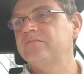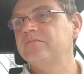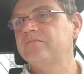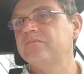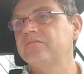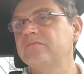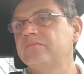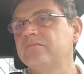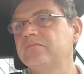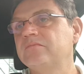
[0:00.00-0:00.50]

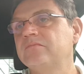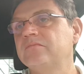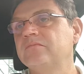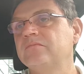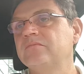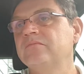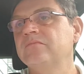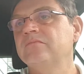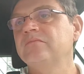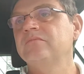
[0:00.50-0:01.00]

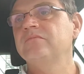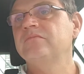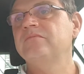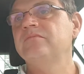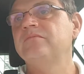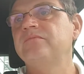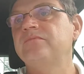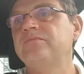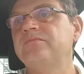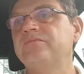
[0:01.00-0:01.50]

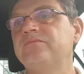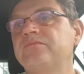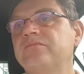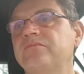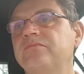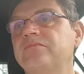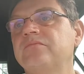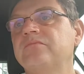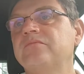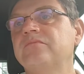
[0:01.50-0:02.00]

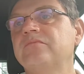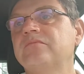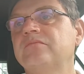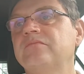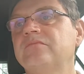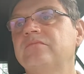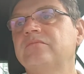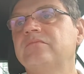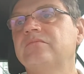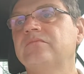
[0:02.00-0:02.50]

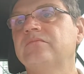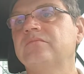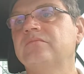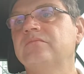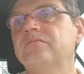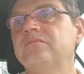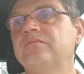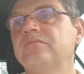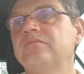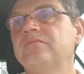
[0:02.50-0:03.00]

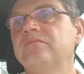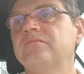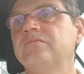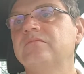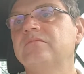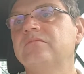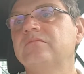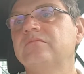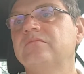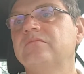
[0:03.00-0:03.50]
(silent)